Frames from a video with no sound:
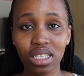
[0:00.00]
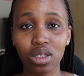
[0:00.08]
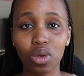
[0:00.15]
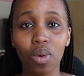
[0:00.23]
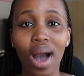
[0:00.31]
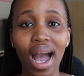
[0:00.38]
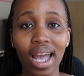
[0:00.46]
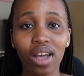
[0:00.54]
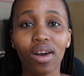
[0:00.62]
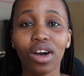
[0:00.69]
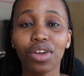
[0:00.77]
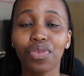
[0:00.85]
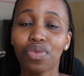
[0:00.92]
So I
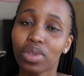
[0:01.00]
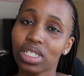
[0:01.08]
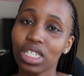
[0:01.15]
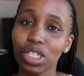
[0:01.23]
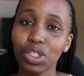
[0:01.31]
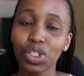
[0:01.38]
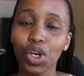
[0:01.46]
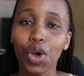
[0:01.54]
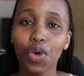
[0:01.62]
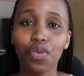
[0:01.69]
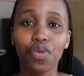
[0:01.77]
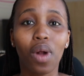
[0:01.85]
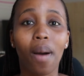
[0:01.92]
got footage
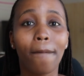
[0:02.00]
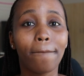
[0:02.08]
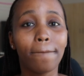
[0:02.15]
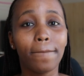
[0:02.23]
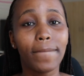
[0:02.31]
from